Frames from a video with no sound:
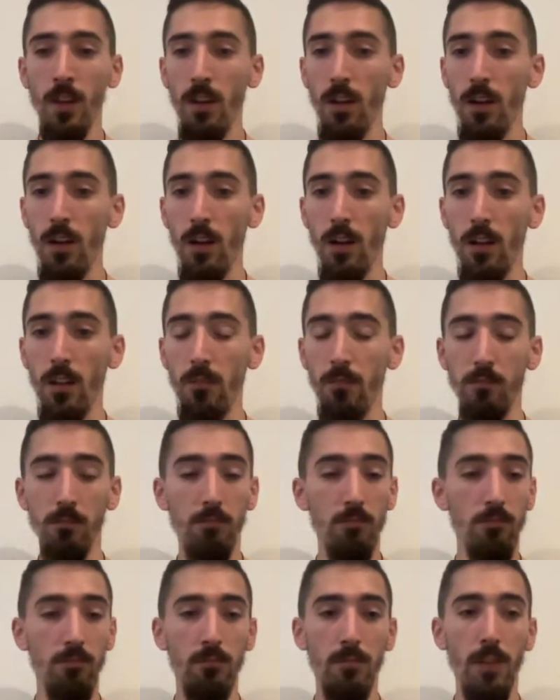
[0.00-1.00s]

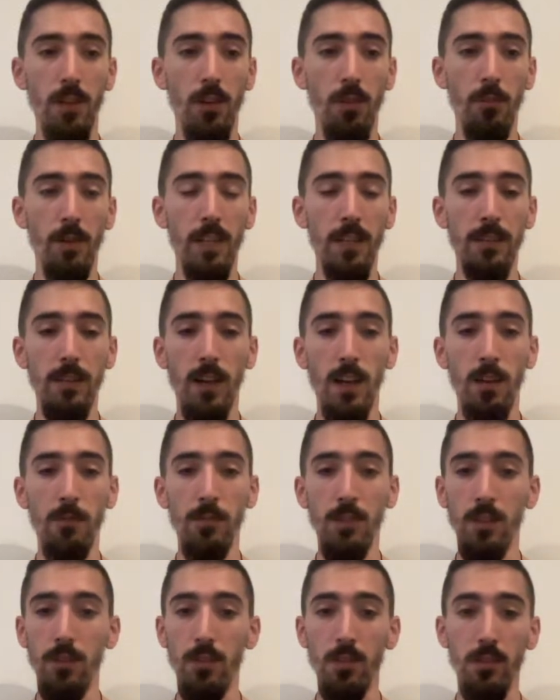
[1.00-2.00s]
many
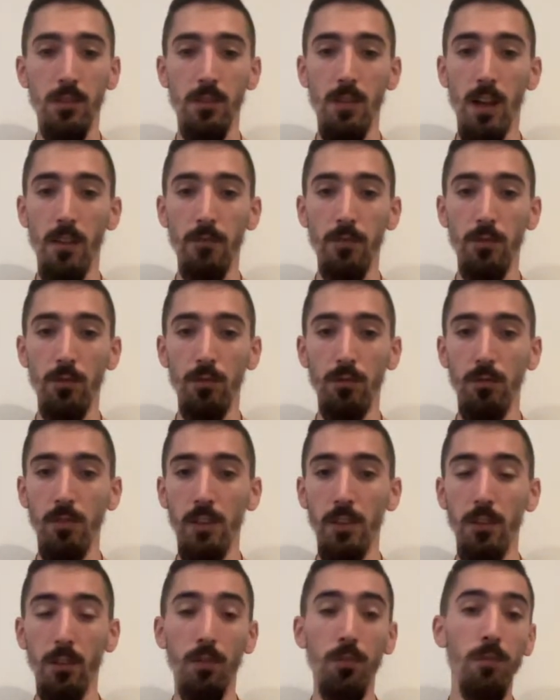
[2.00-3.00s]
times I just have to
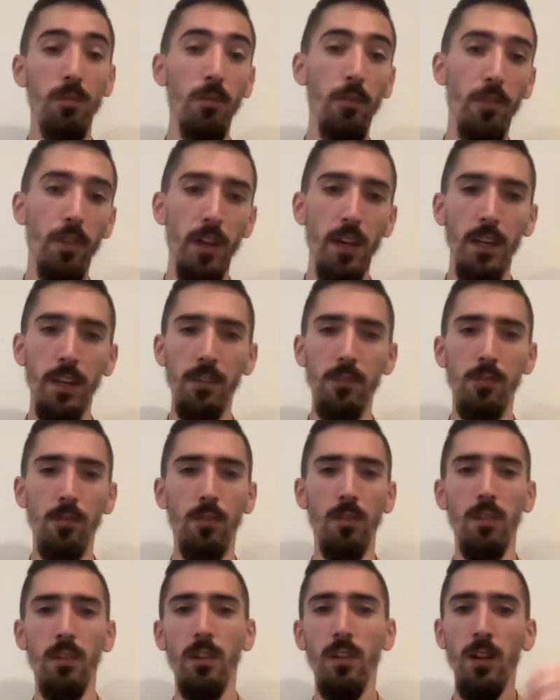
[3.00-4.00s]
either Google things
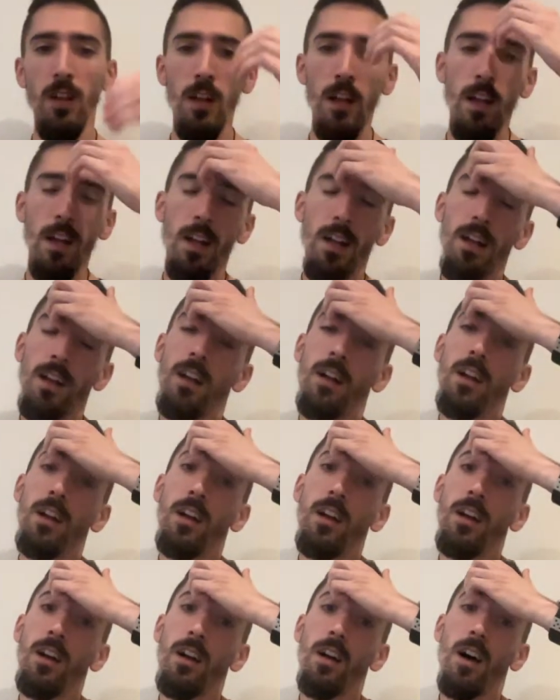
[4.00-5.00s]
or
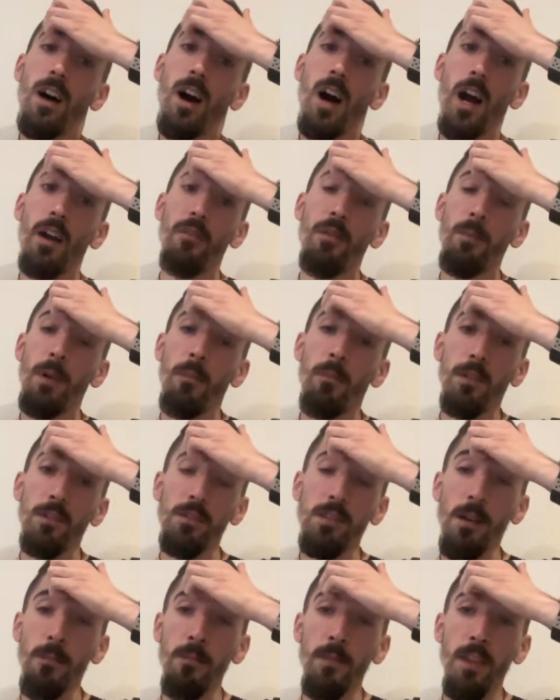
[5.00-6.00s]
I remember
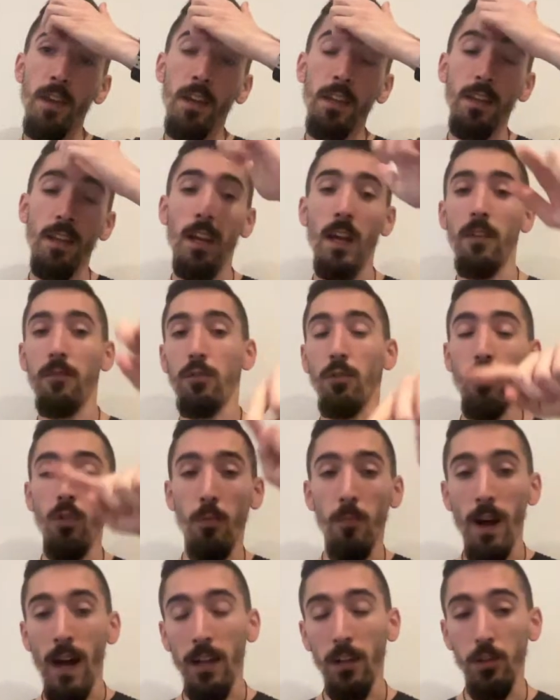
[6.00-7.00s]
something and then I have to go
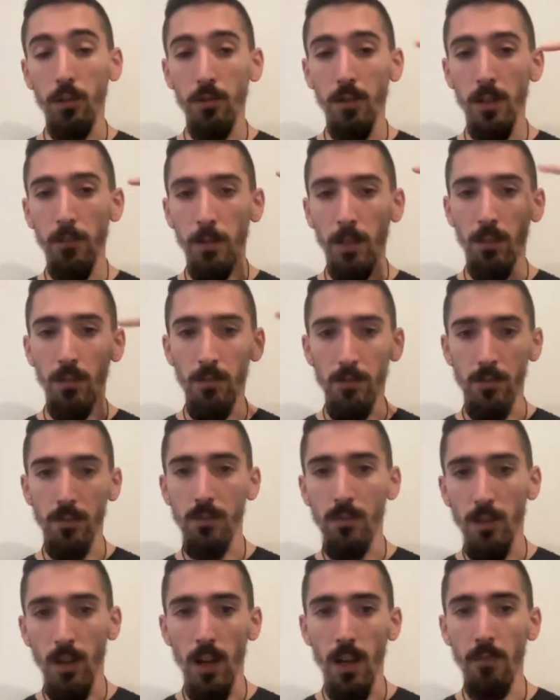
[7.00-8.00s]
back to it
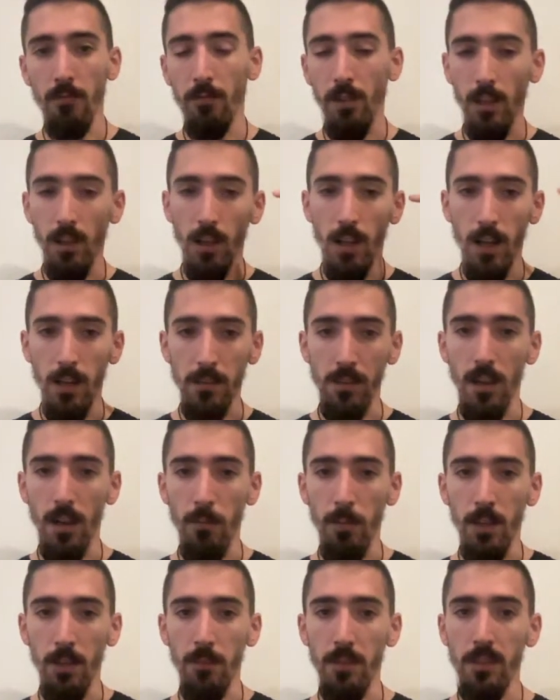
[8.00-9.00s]
because I realized that I
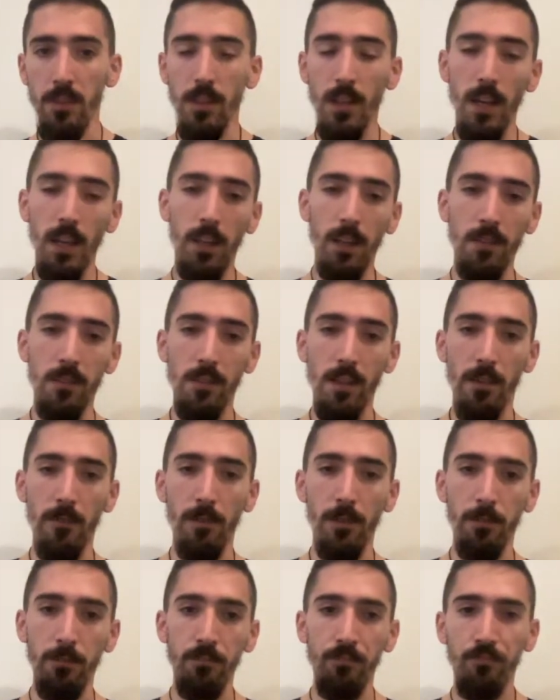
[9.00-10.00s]
made a mistake,
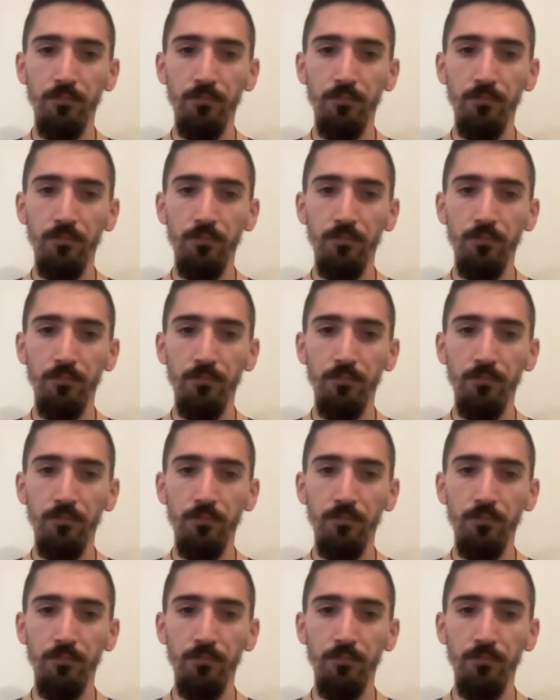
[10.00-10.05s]
etc.